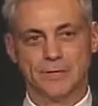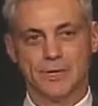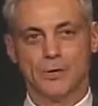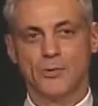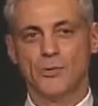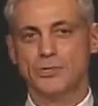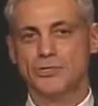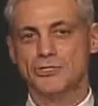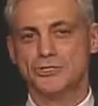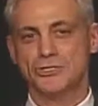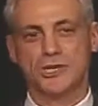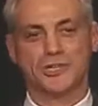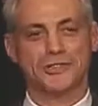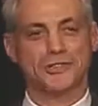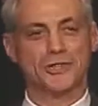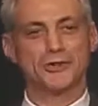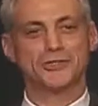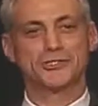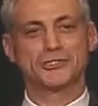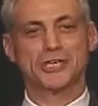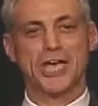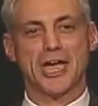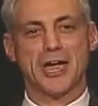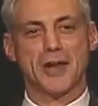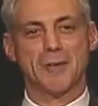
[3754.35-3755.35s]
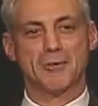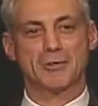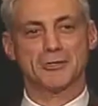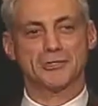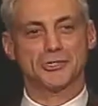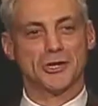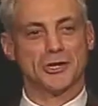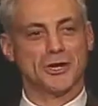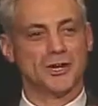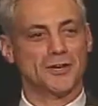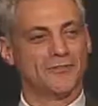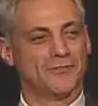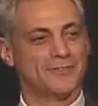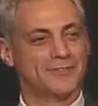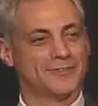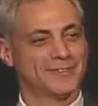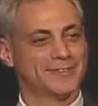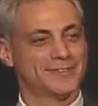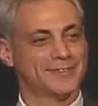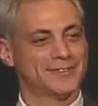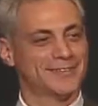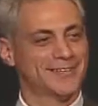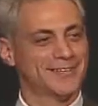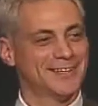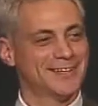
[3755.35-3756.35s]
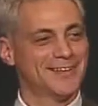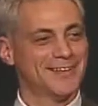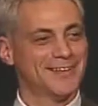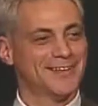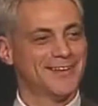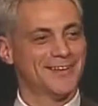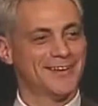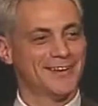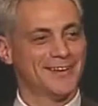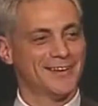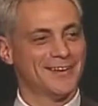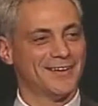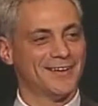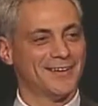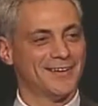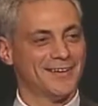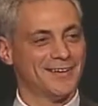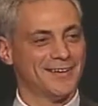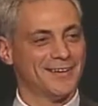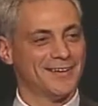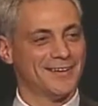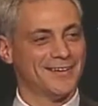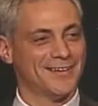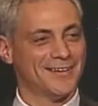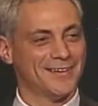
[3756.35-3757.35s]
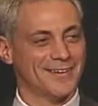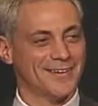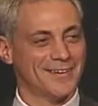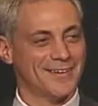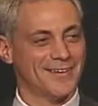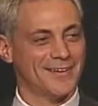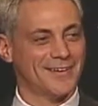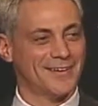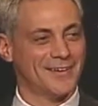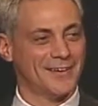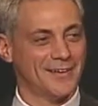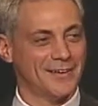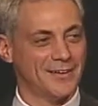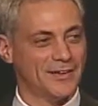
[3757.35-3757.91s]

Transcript: Can we shut those cameras off? I withdrew the question. Uh, uh okay.